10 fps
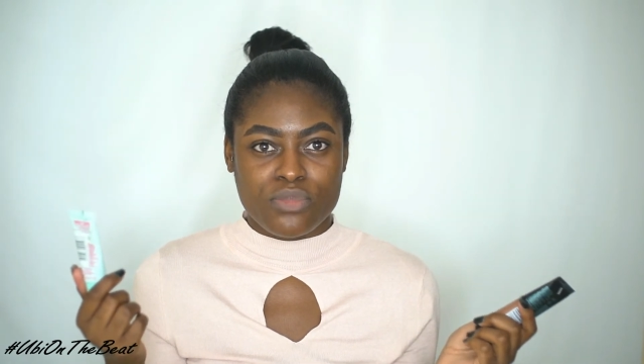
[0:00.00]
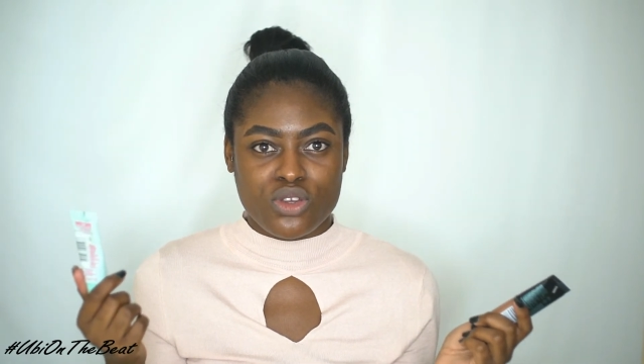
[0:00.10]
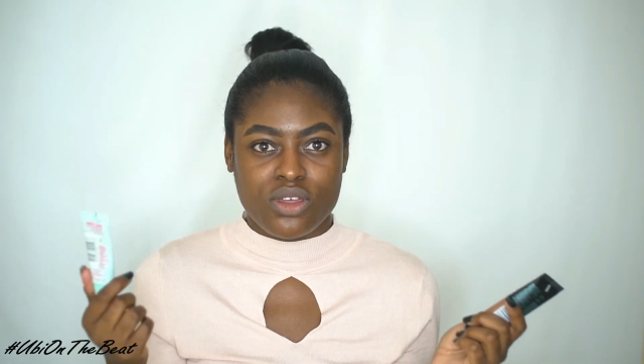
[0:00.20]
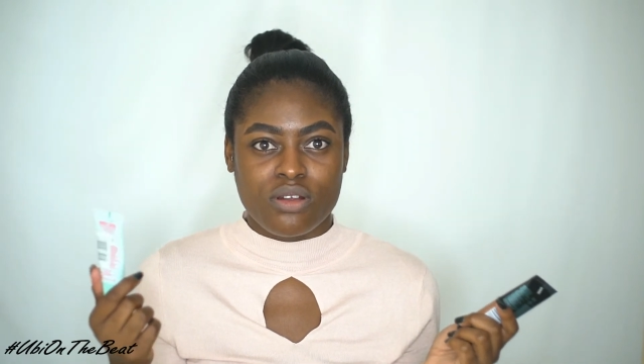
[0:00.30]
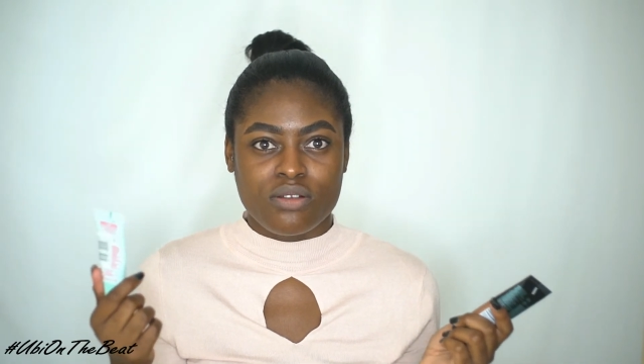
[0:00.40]
So
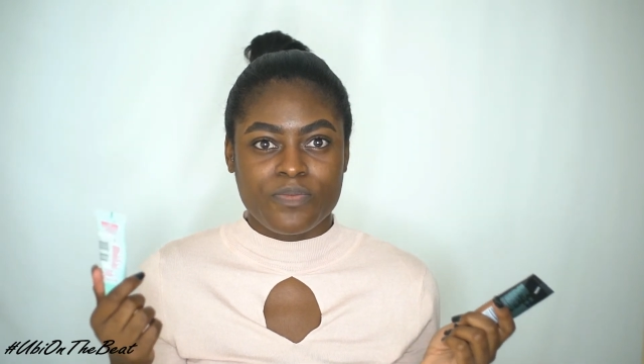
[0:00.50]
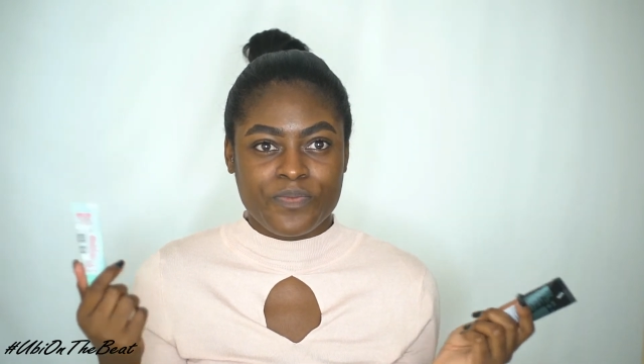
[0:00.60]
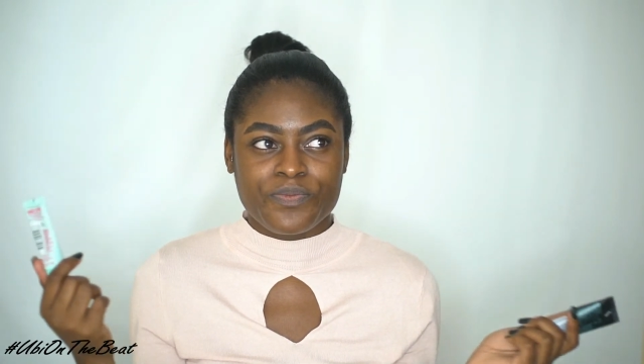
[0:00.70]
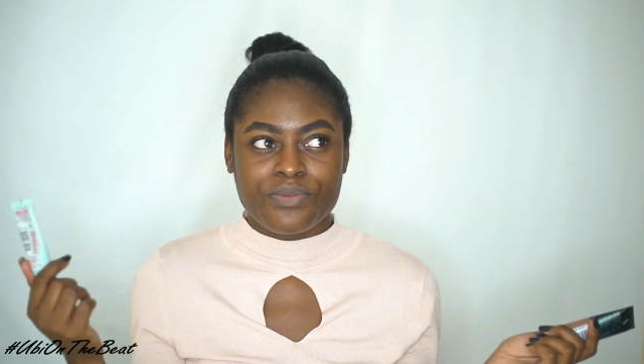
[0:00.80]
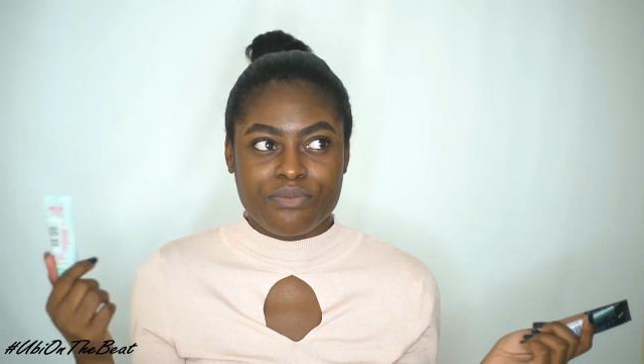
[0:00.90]
they'll
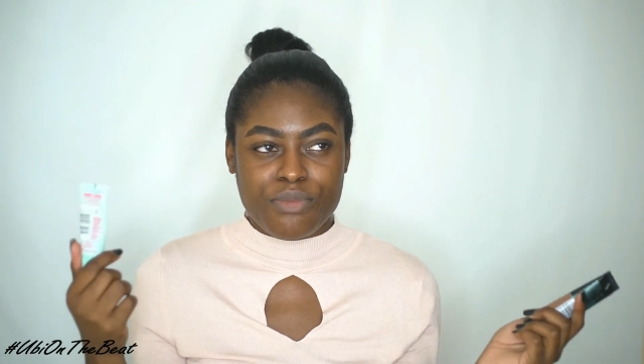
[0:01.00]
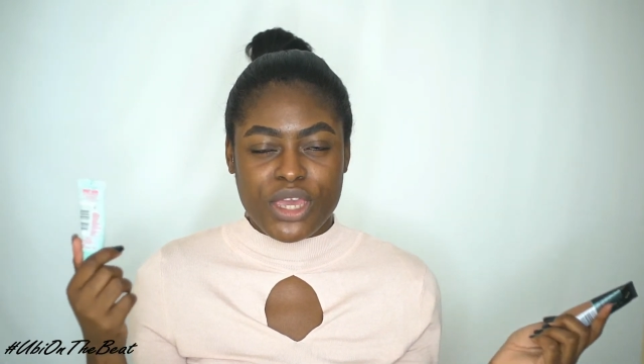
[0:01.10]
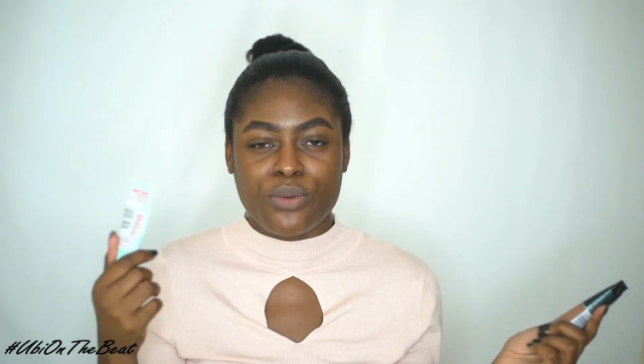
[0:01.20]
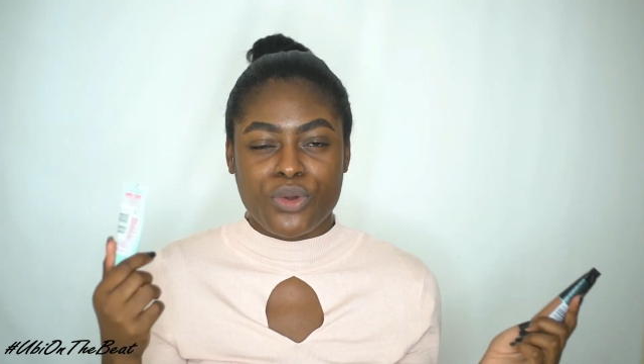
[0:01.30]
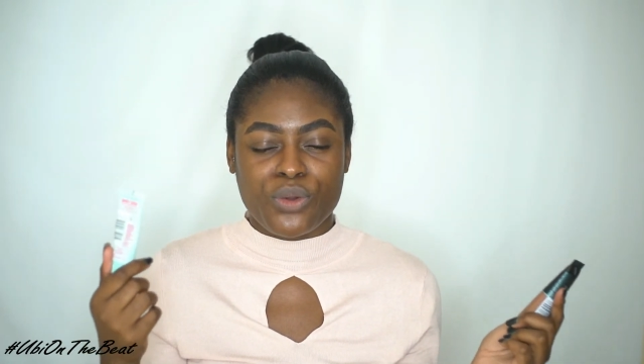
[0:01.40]

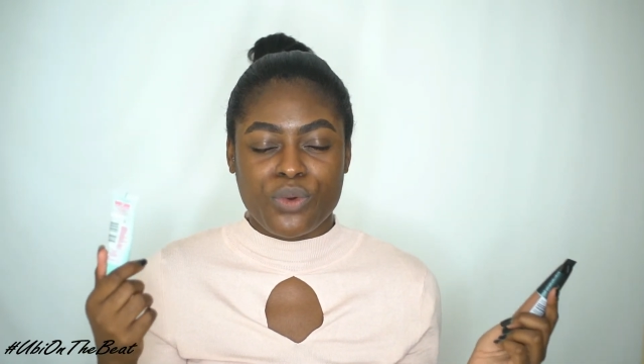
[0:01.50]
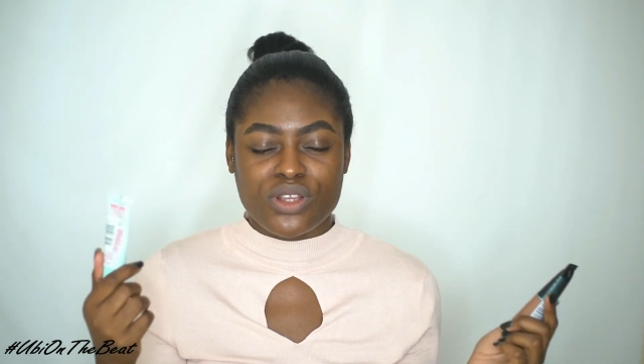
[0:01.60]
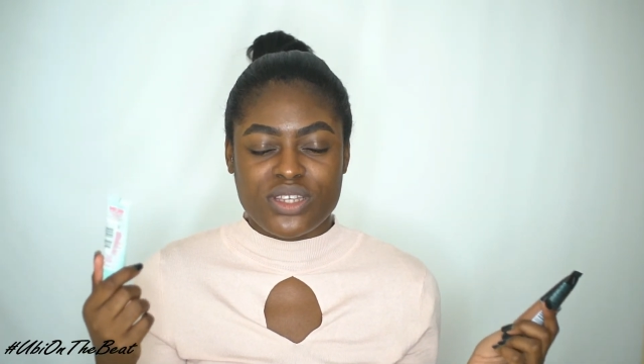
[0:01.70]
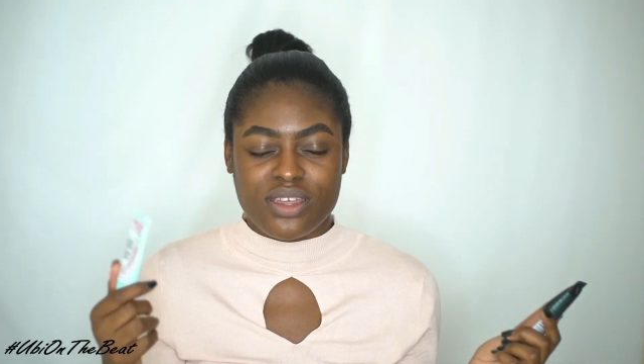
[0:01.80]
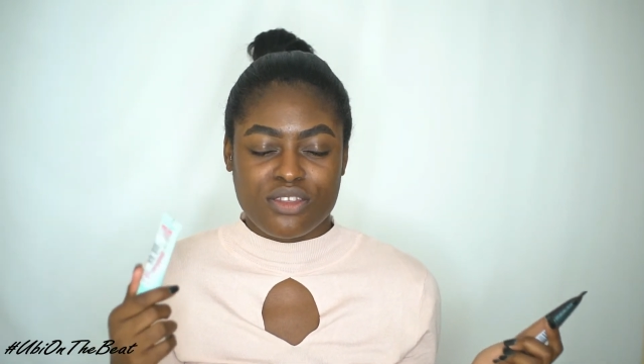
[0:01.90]
make it work well
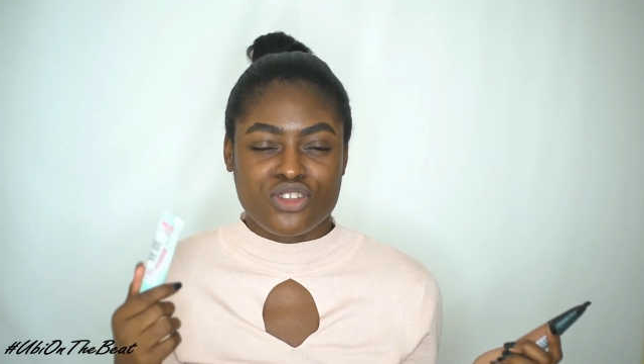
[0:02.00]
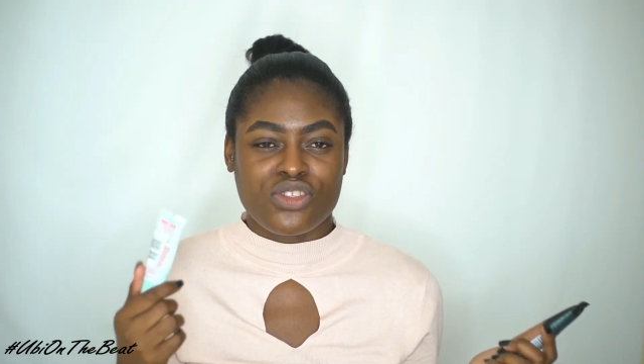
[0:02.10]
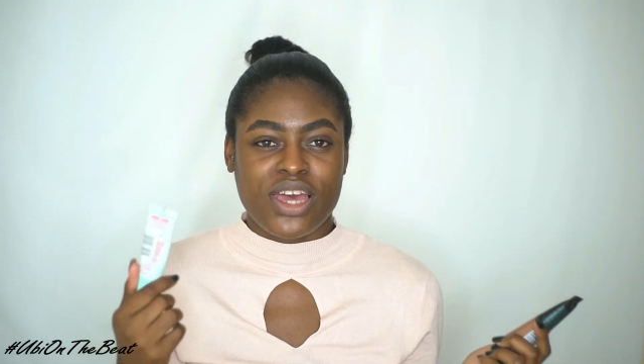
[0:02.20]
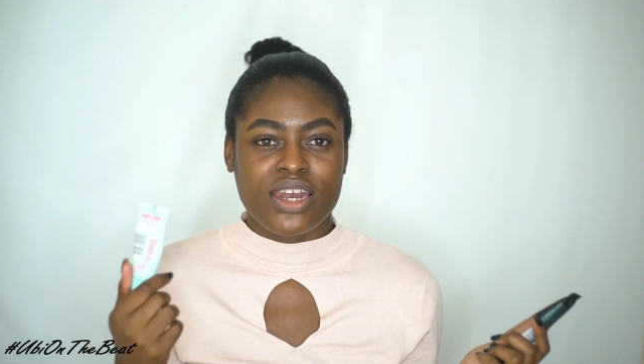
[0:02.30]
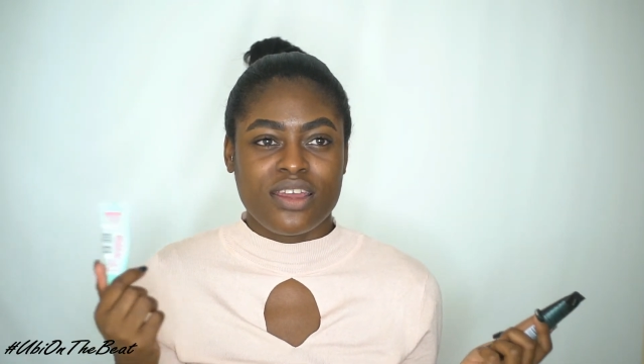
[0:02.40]
together so
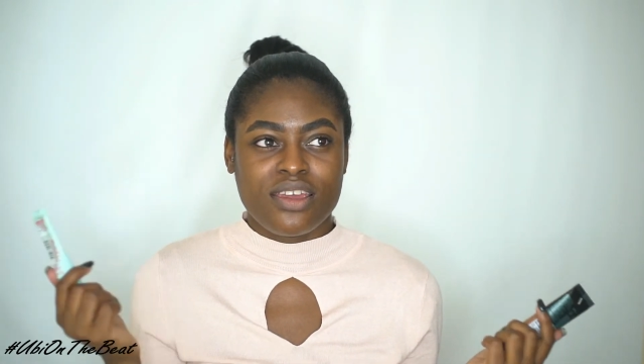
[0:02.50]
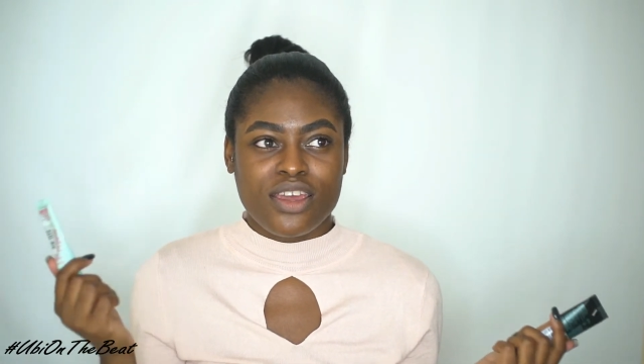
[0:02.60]
that